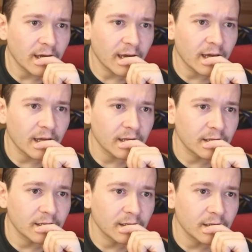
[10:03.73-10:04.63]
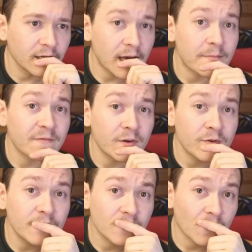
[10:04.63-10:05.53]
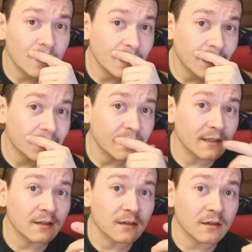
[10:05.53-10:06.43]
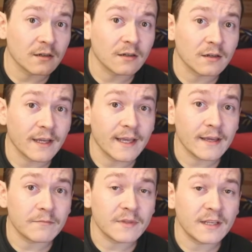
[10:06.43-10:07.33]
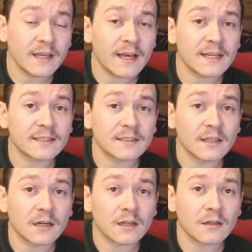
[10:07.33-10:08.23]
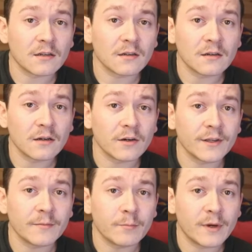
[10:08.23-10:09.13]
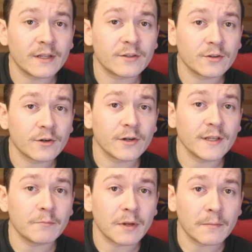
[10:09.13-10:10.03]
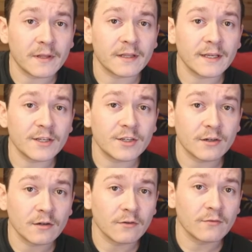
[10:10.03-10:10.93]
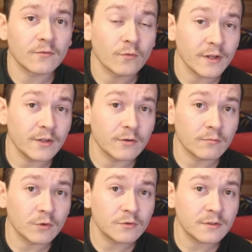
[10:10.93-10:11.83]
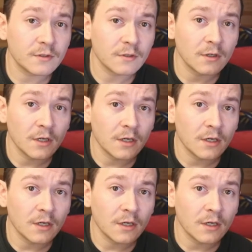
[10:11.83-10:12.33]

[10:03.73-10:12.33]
And I'm very sure that AMD has done a better implementation of Radeon Boost,